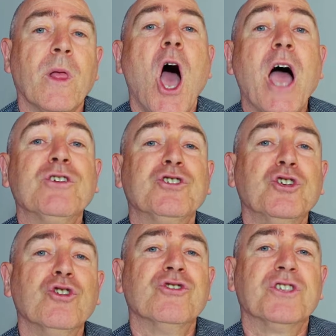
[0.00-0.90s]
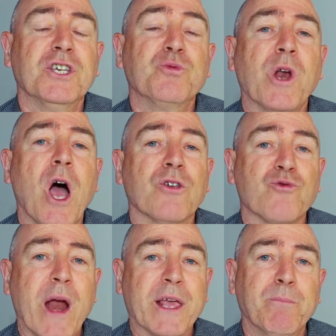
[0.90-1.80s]
I used to use this when I was
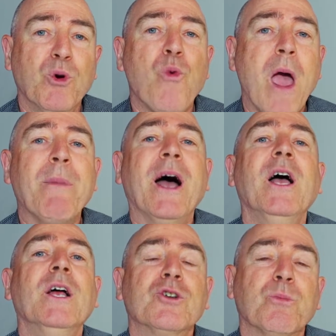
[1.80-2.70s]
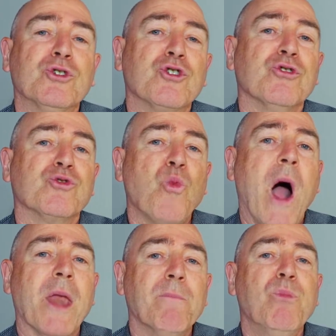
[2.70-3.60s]
running Book Wrapper to produce
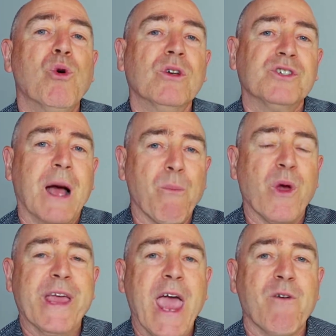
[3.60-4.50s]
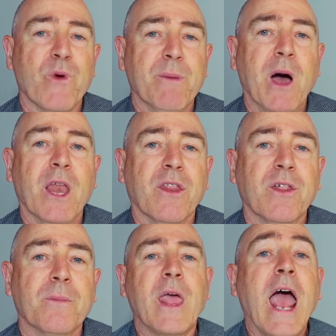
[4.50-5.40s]
1 book summary every month.
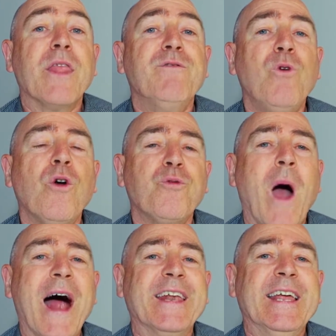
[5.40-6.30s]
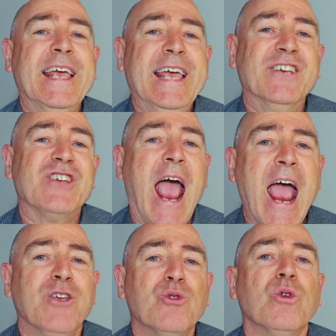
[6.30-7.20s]
And the fourth one is
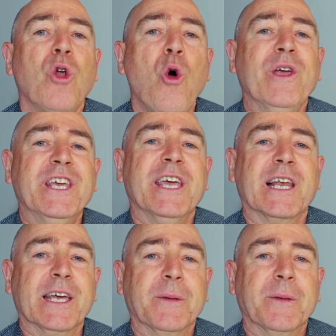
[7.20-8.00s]
annual or yearly.